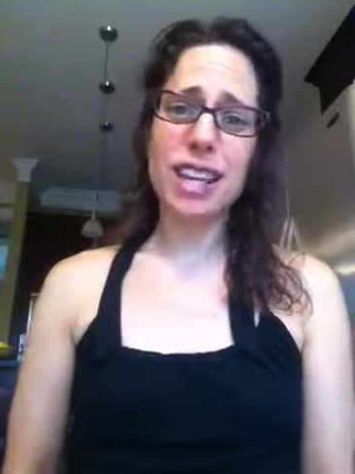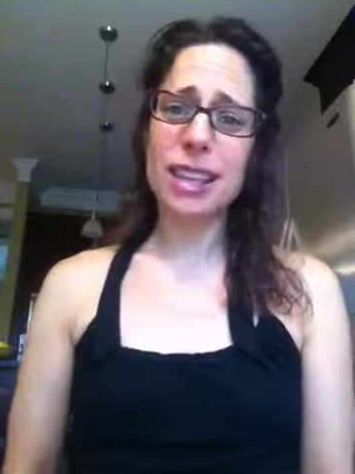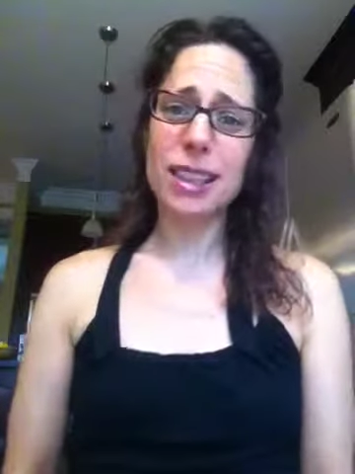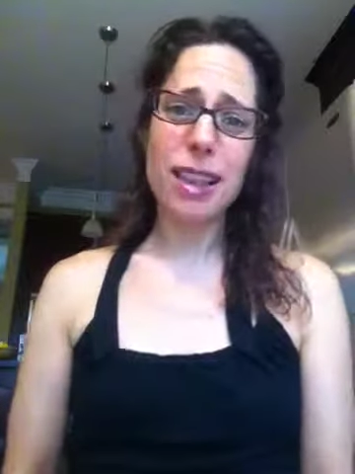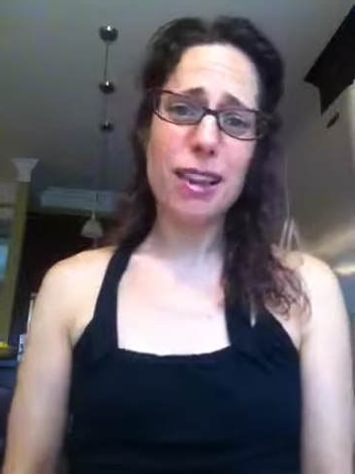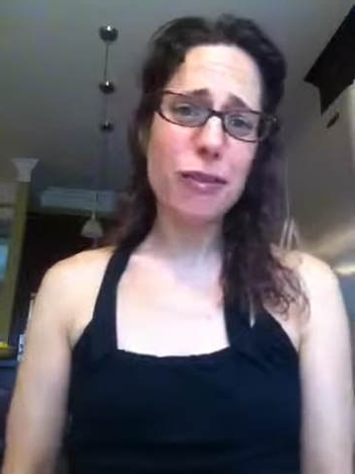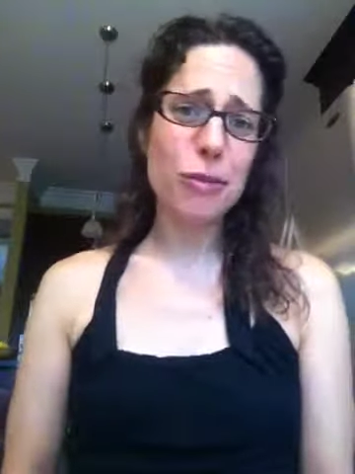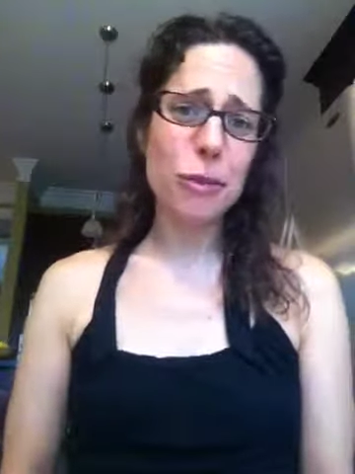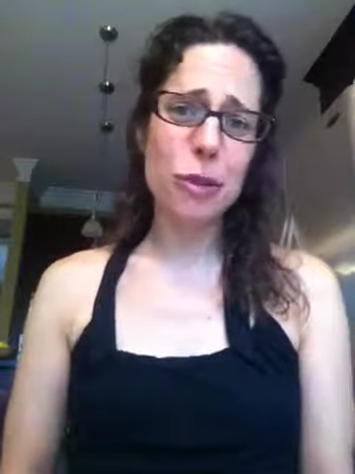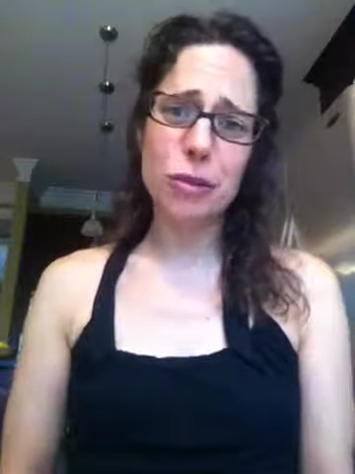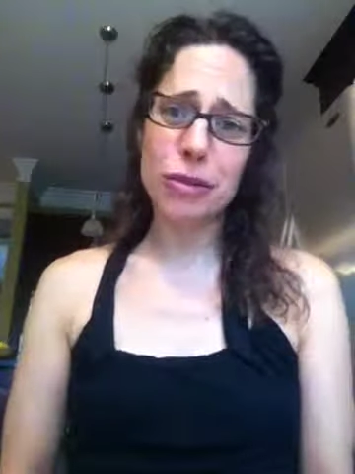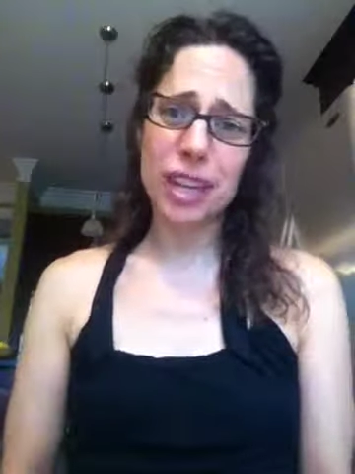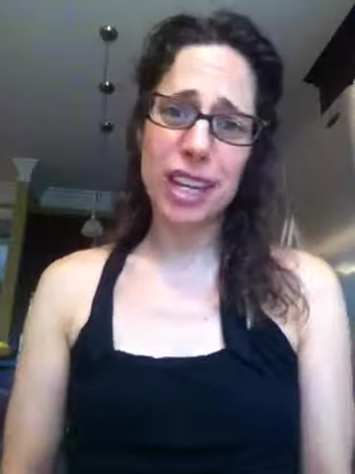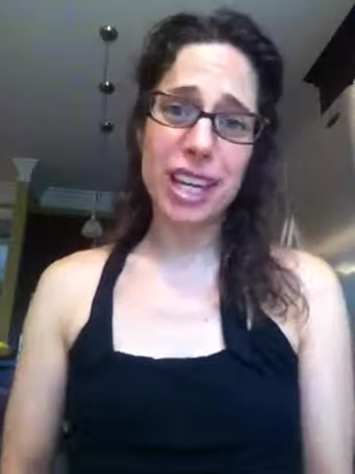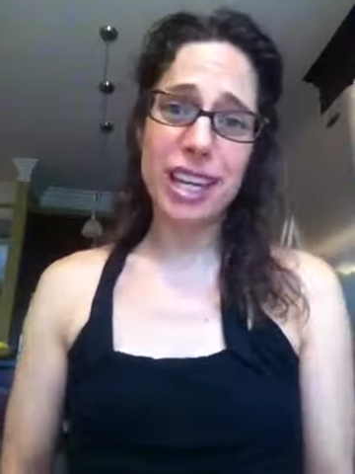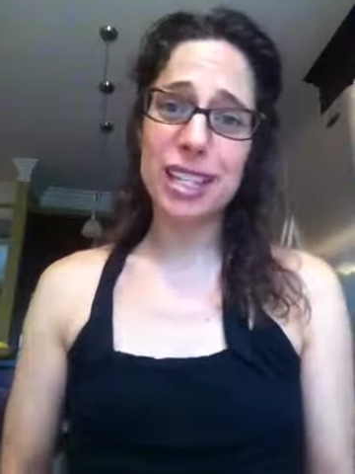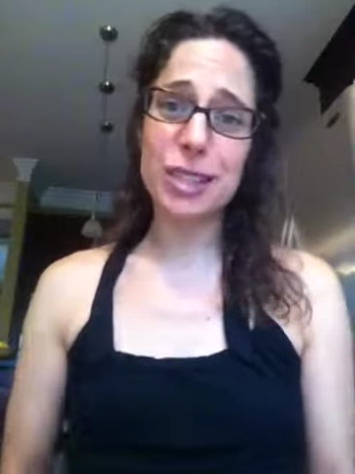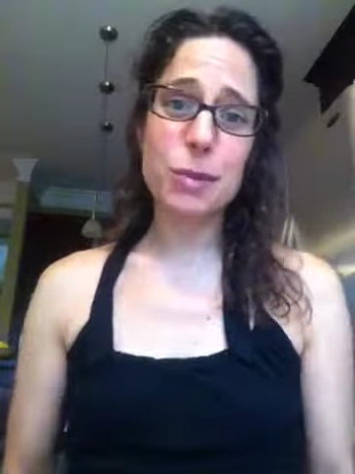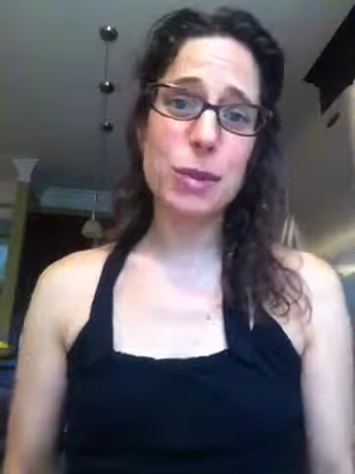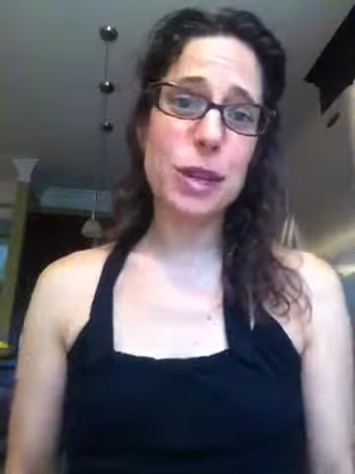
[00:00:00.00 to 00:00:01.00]
I love
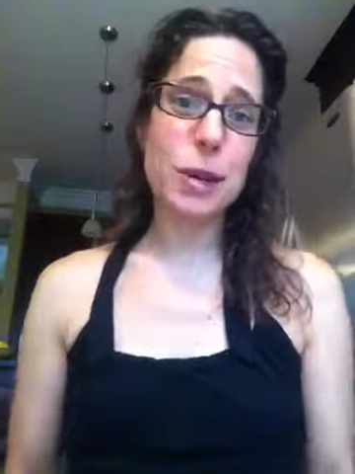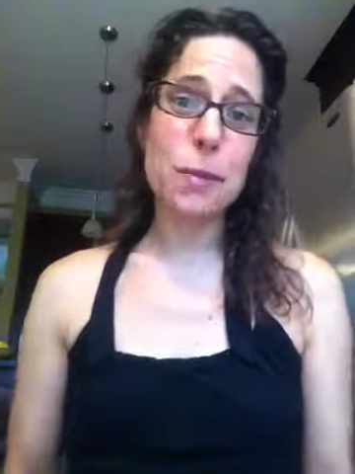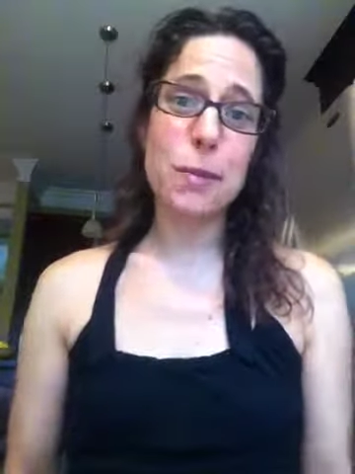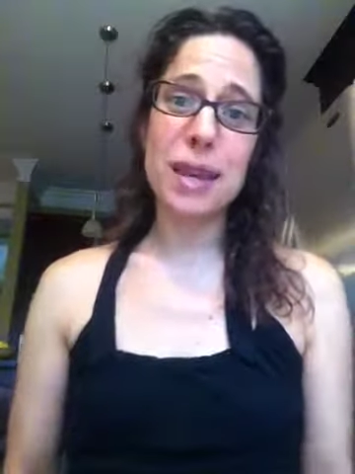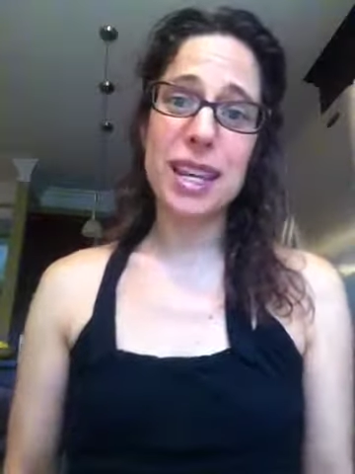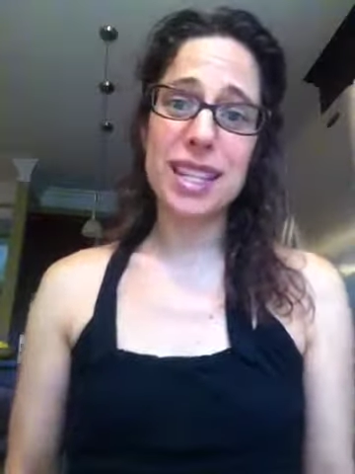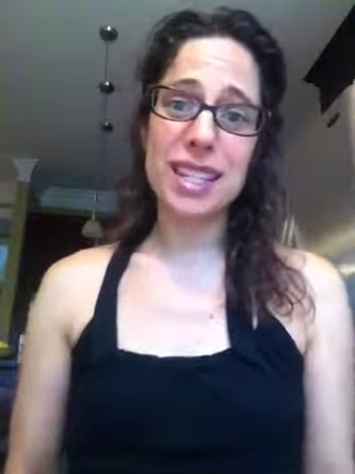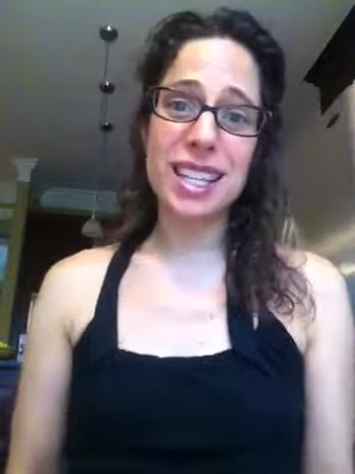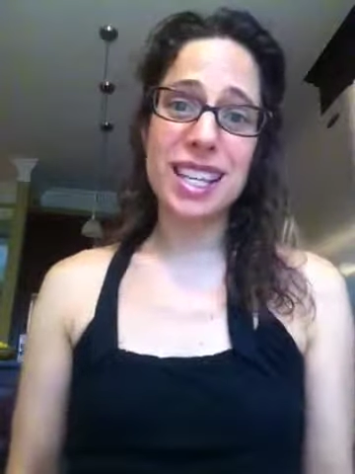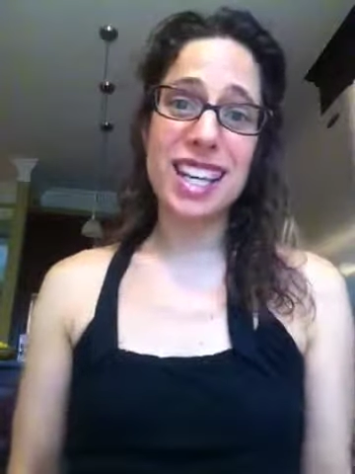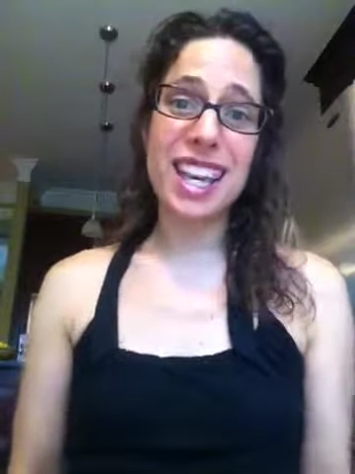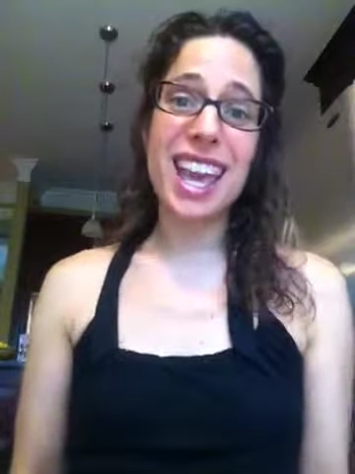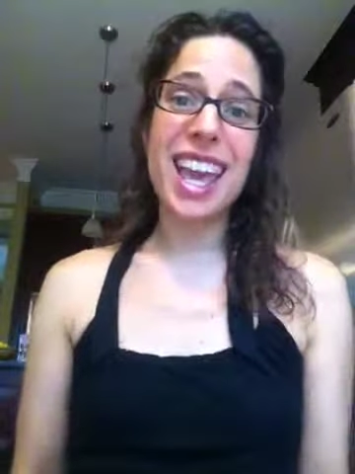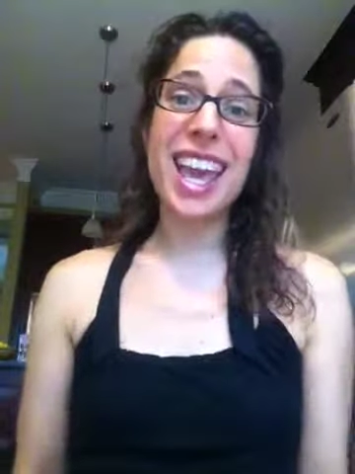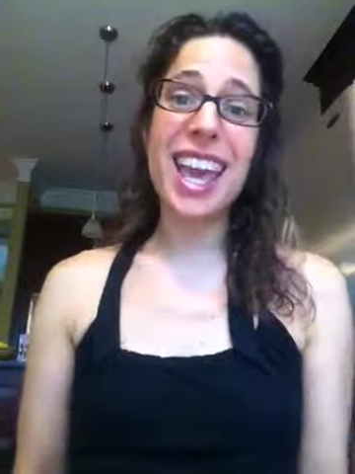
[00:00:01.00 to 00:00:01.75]
moving. It's been amazing.